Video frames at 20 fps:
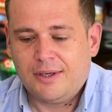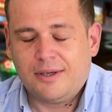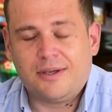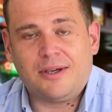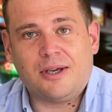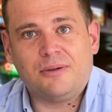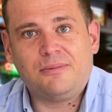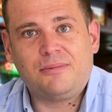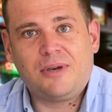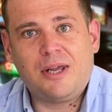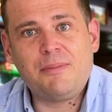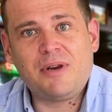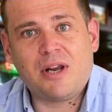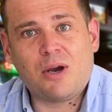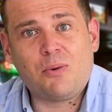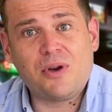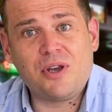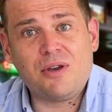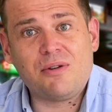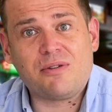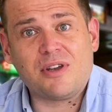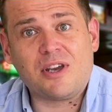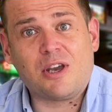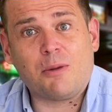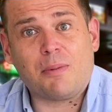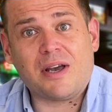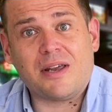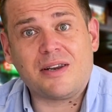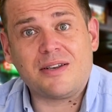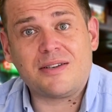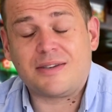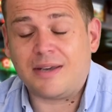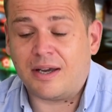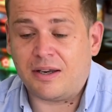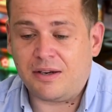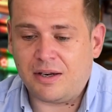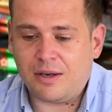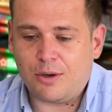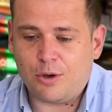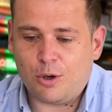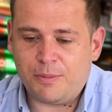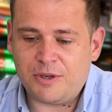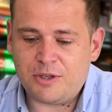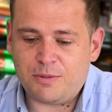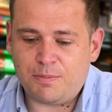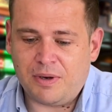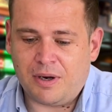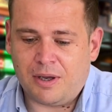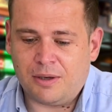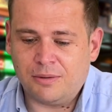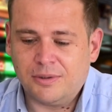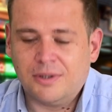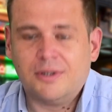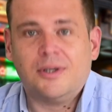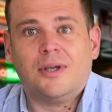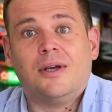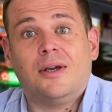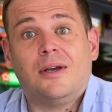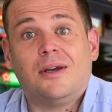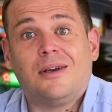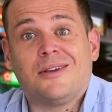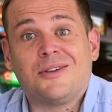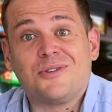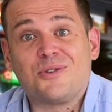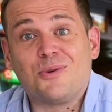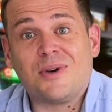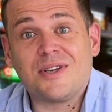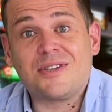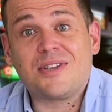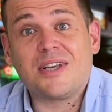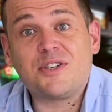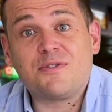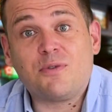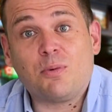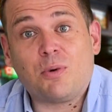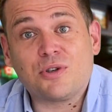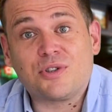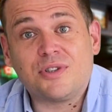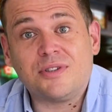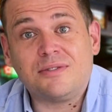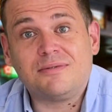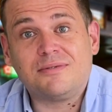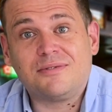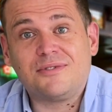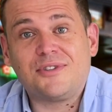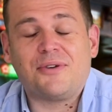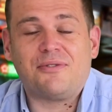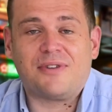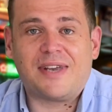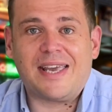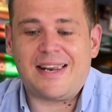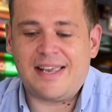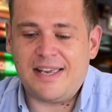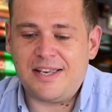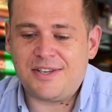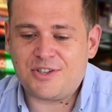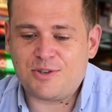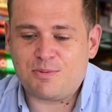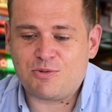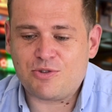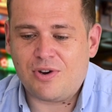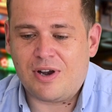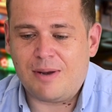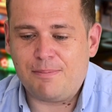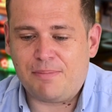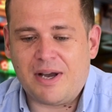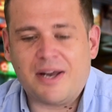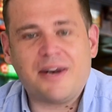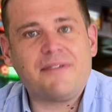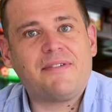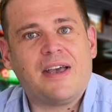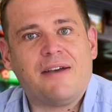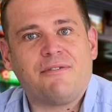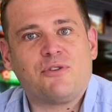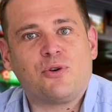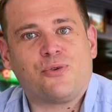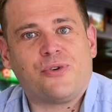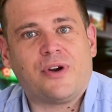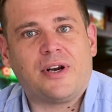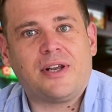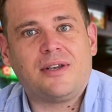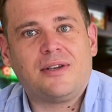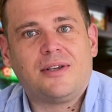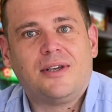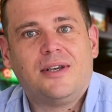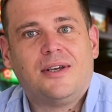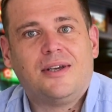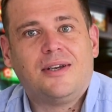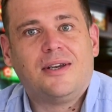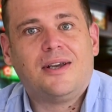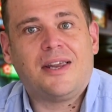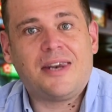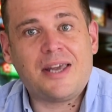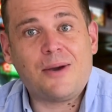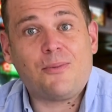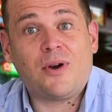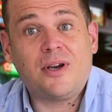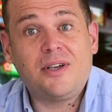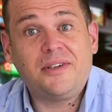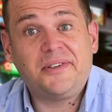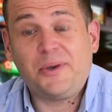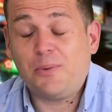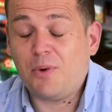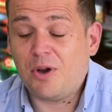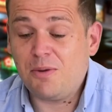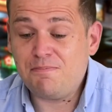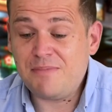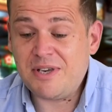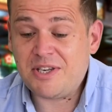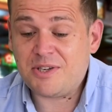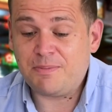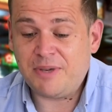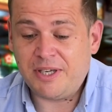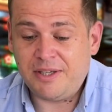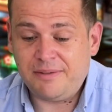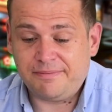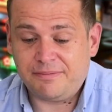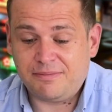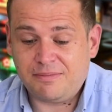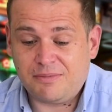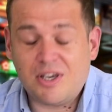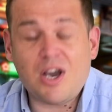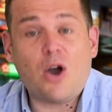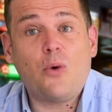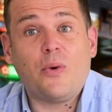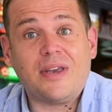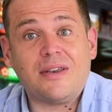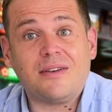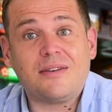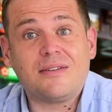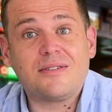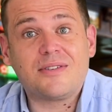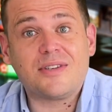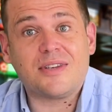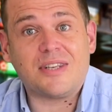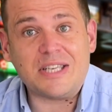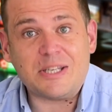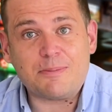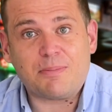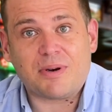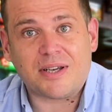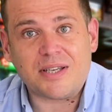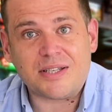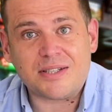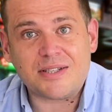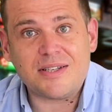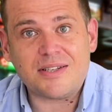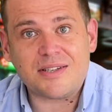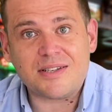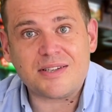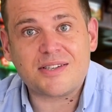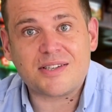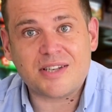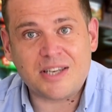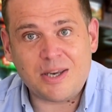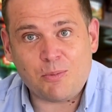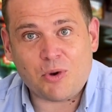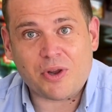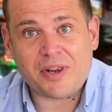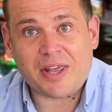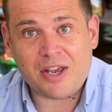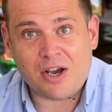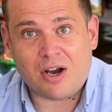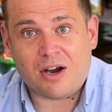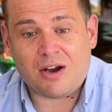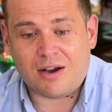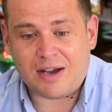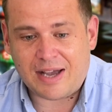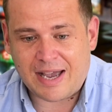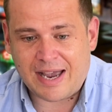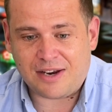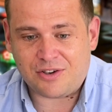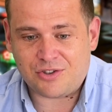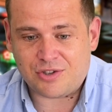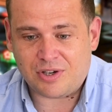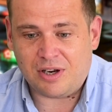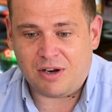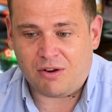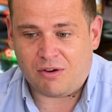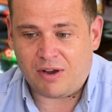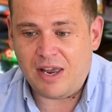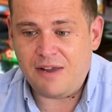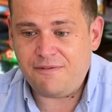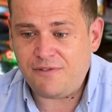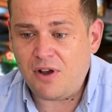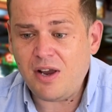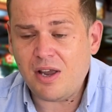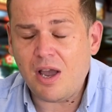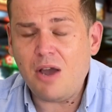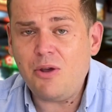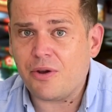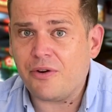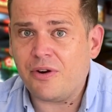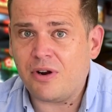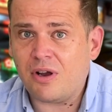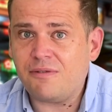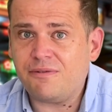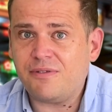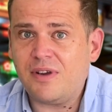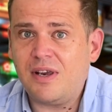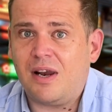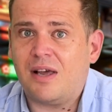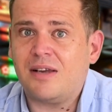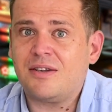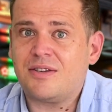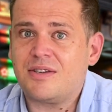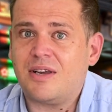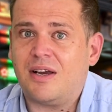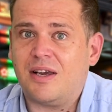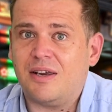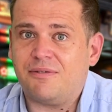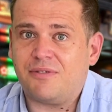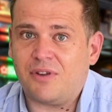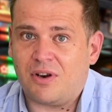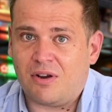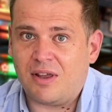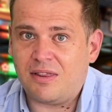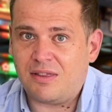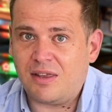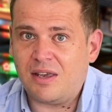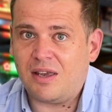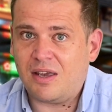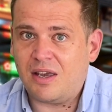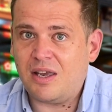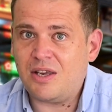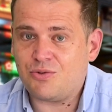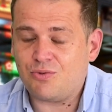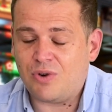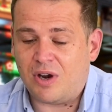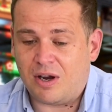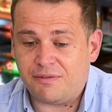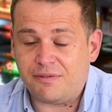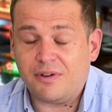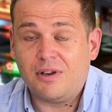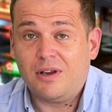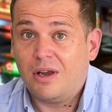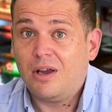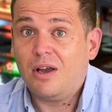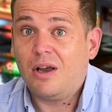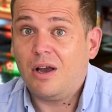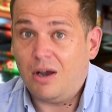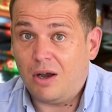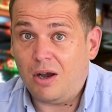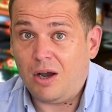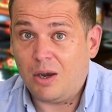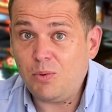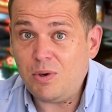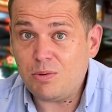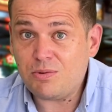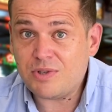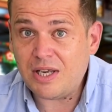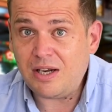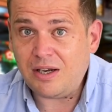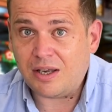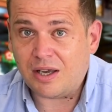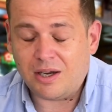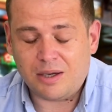No, let me know what you think about this down in the comments below. And as always, thanks for watching. Don't forget to hit the subscribe button if you haven't already. And that way, you won't miss me going to these places and seeing what they are actually like. If I go there and I feel unsafe and I think it is rough, I will tell you.